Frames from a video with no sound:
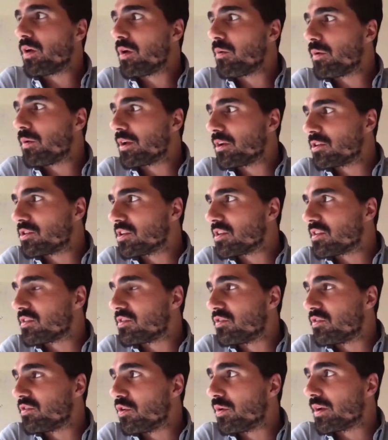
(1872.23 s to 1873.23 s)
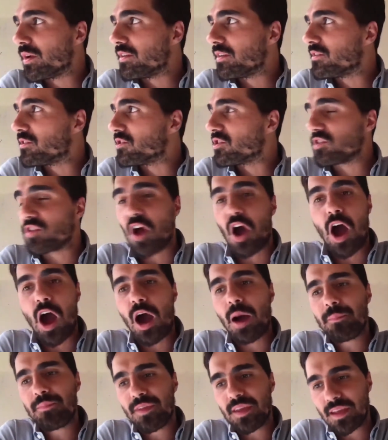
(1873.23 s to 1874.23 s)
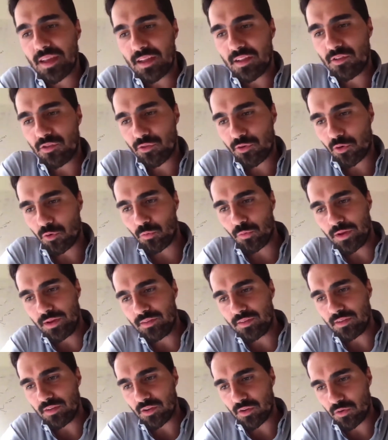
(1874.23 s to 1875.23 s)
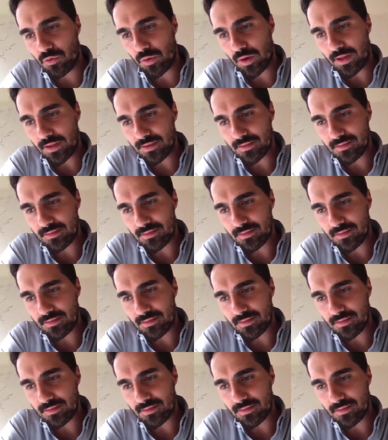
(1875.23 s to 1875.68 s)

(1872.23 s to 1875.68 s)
what you're just doing is you're just opting into a reason to quit,